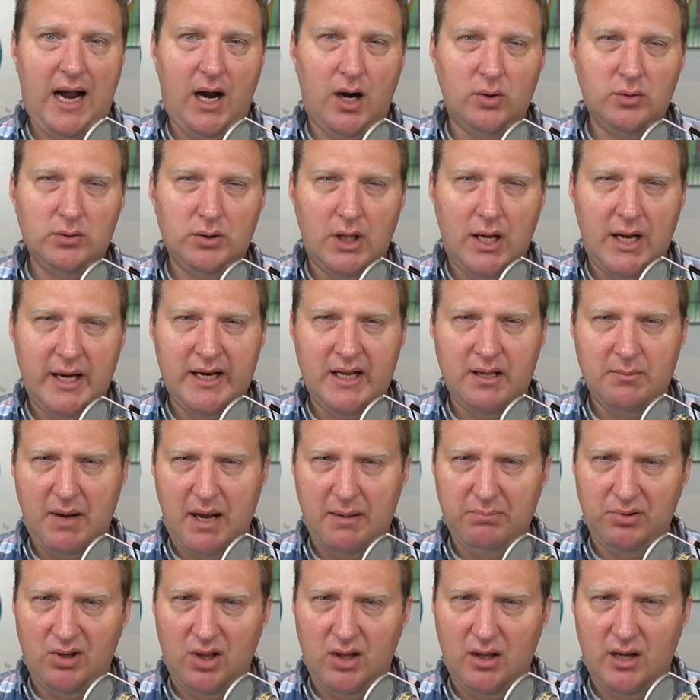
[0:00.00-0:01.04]
outlining
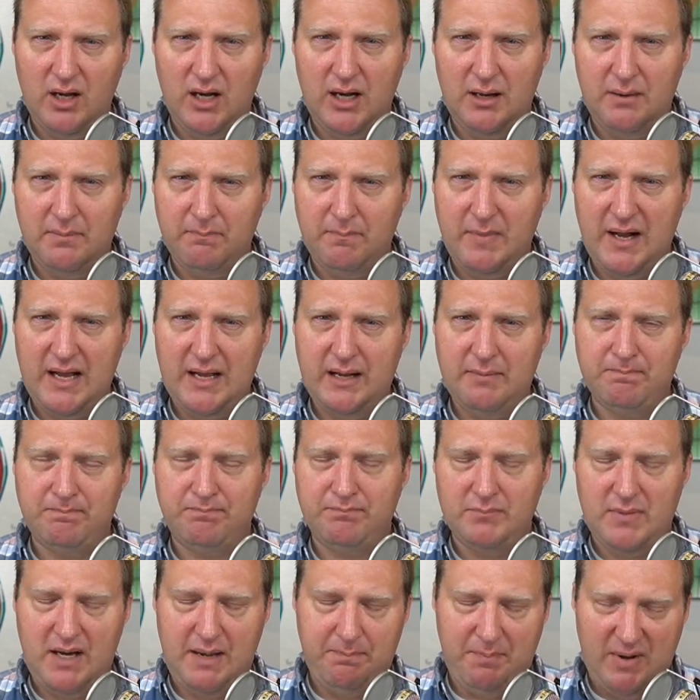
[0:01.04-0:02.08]
my uh, my
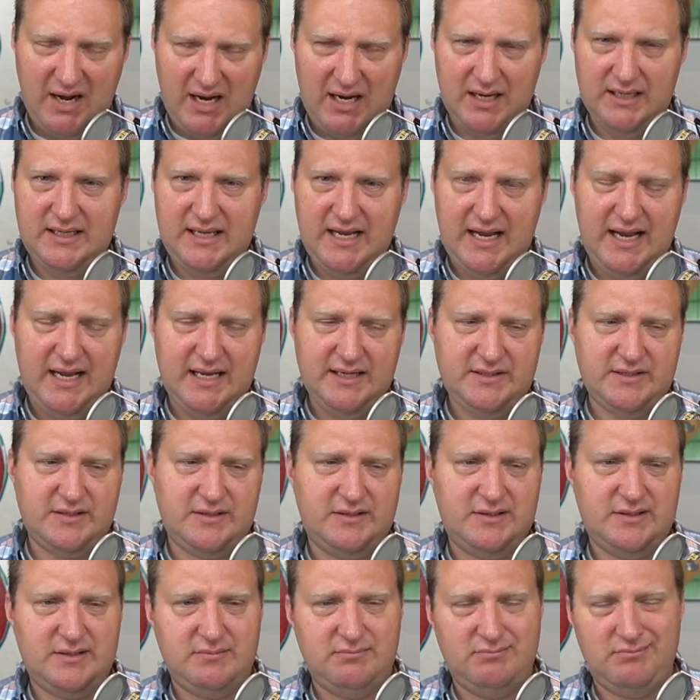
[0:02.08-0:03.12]
my
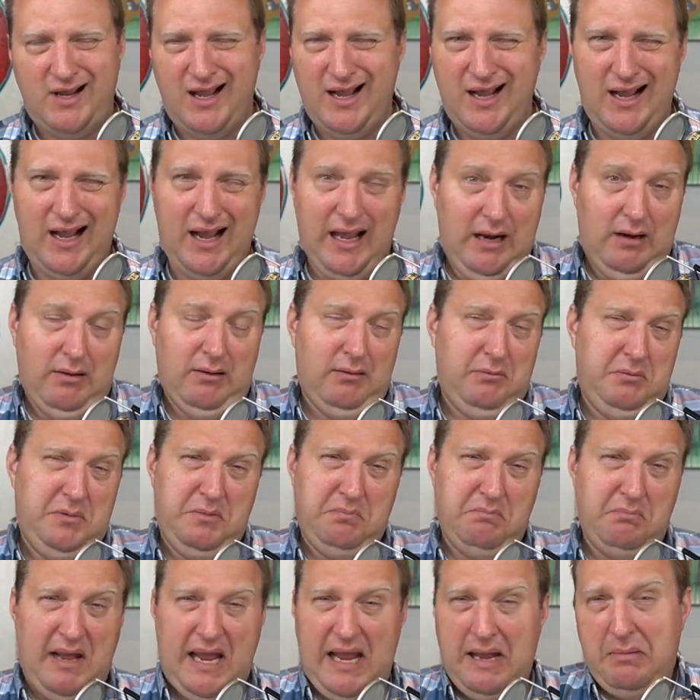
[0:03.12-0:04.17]
podcasts. I don't know. I
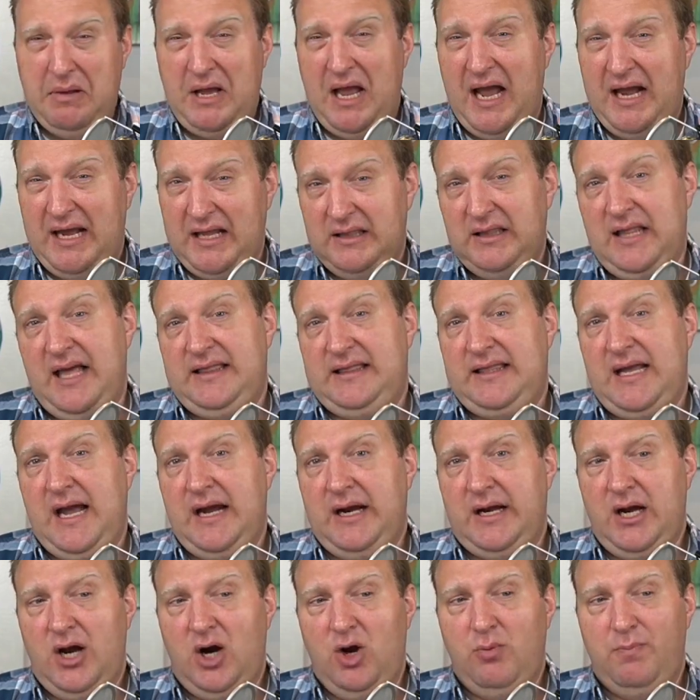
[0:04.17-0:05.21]
mean, maybe I could let
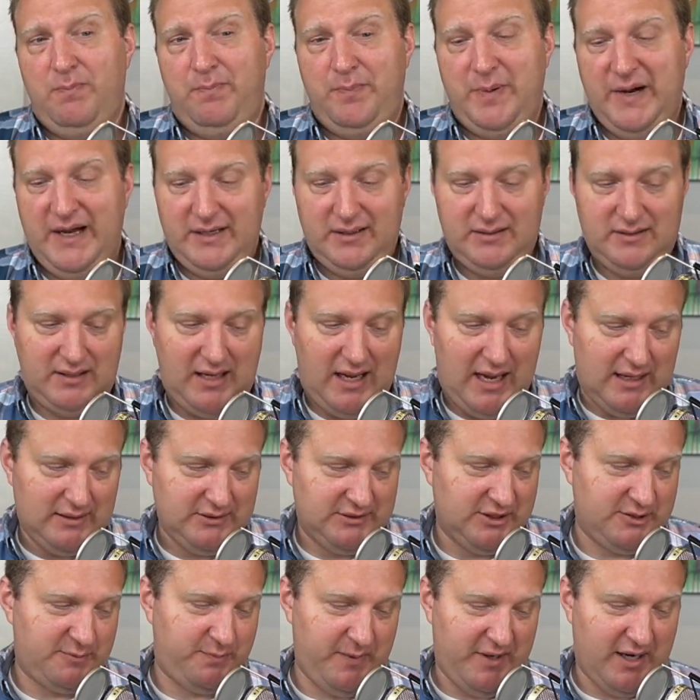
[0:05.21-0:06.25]
that go, but
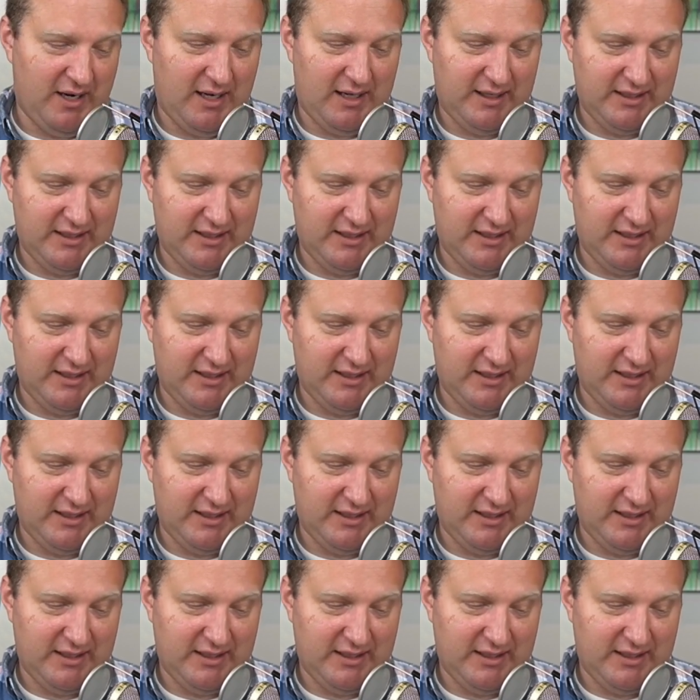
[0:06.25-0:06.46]
I'll just be